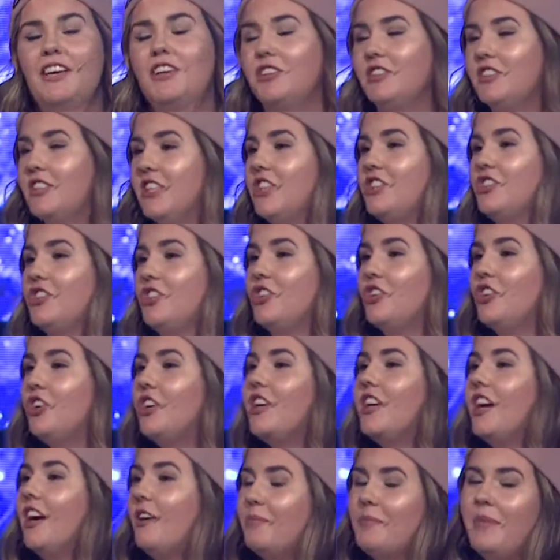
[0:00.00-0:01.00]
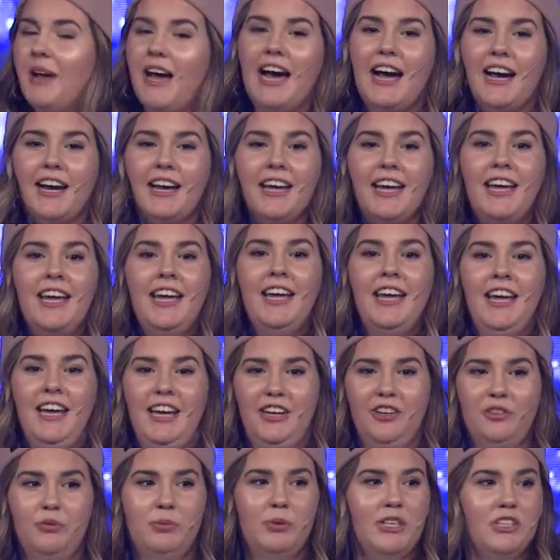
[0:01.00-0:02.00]
Your teacher could come back
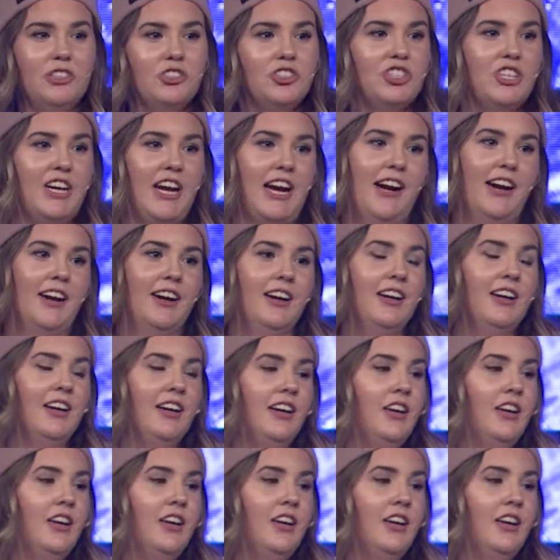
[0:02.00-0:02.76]
in a wheelchair.